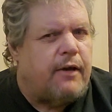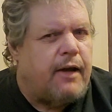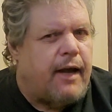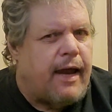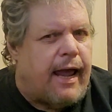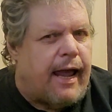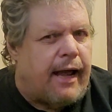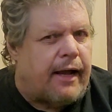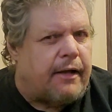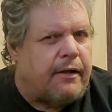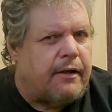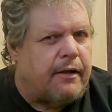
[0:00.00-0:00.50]
the
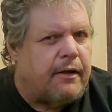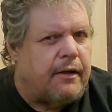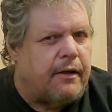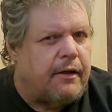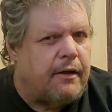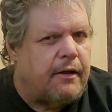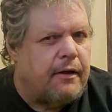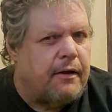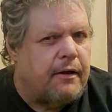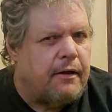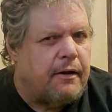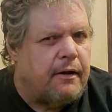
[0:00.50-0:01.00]
neck.
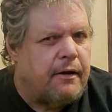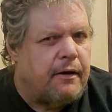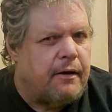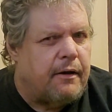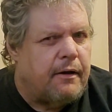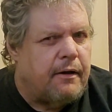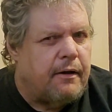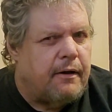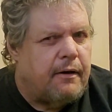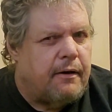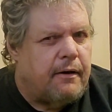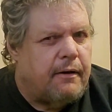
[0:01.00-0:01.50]

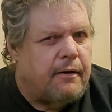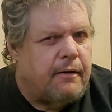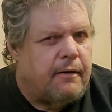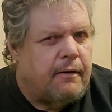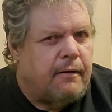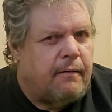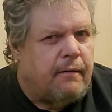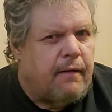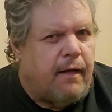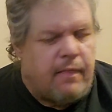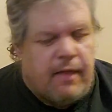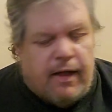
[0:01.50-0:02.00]

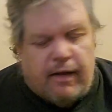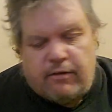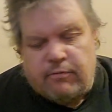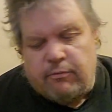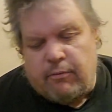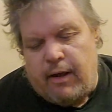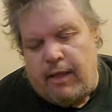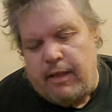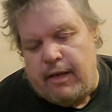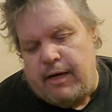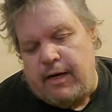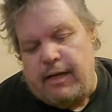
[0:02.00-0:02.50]
And that's
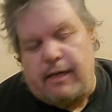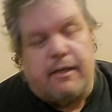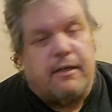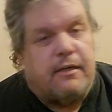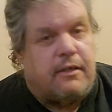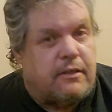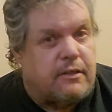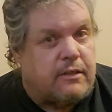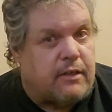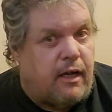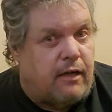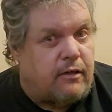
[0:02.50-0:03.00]
why they needed
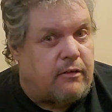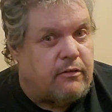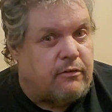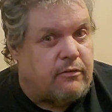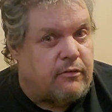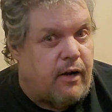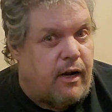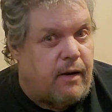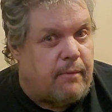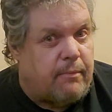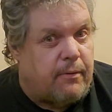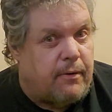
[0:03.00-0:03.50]
a skunk
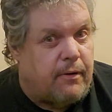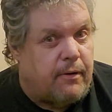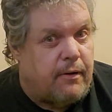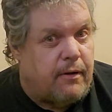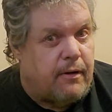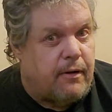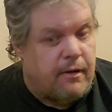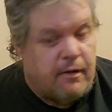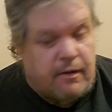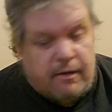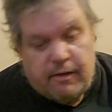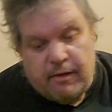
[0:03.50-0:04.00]
stripe.
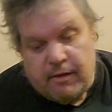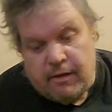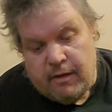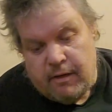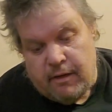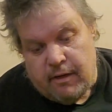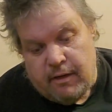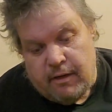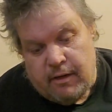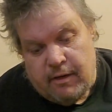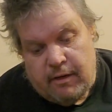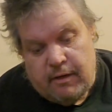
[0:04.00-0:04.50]

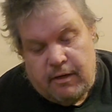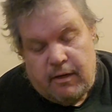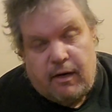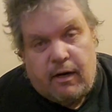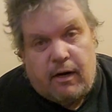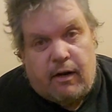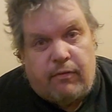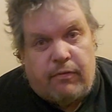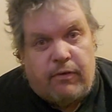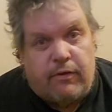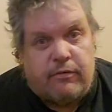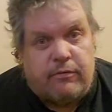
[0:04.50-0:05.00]
You
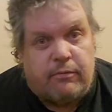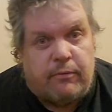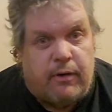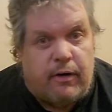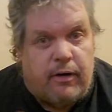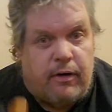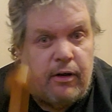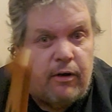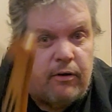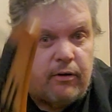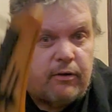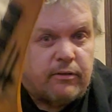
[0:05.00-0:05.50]
know, this
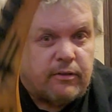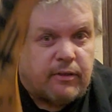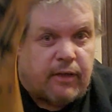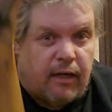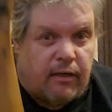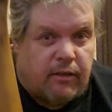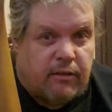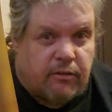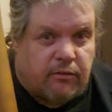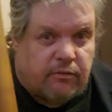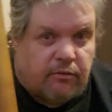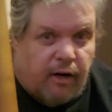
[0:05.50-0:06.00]
one, no
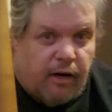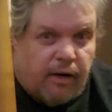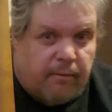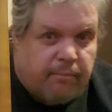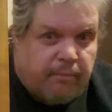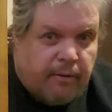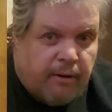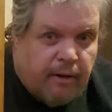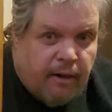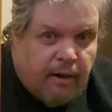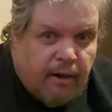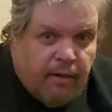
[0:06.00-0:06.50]
skunk's
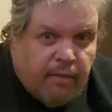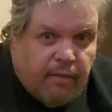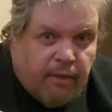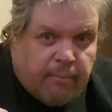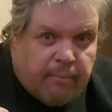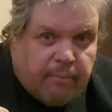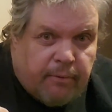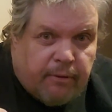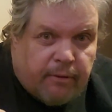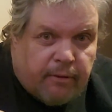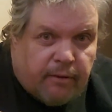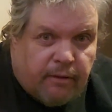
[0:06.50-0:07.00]
gripe. They
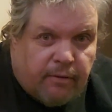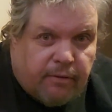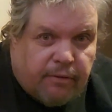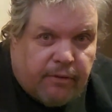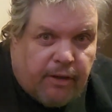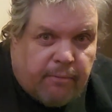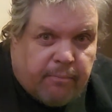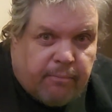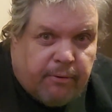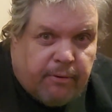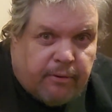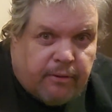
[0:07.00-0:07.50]
put
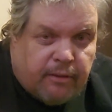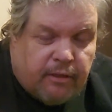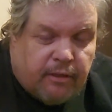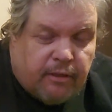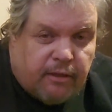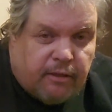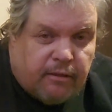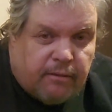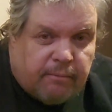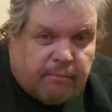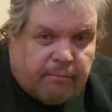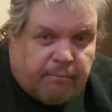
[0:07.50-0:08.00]

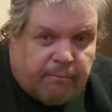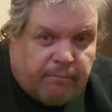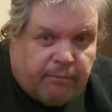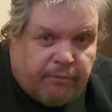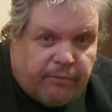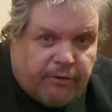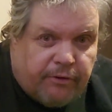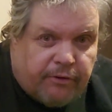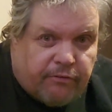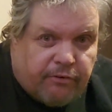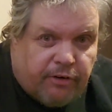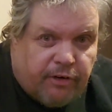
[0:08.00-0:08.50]

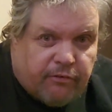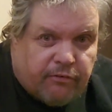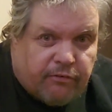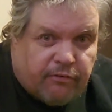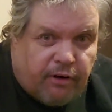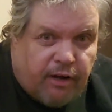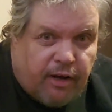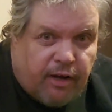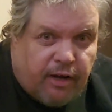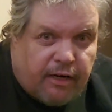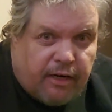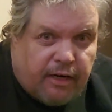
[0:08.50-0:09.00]
the truss
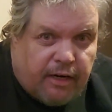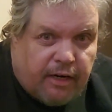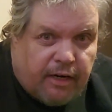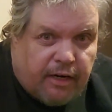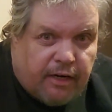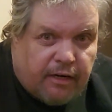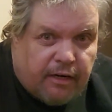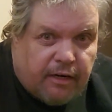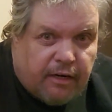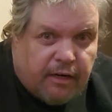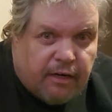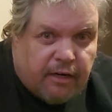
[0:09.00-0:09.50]
rod
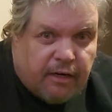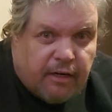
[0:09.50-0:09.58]
in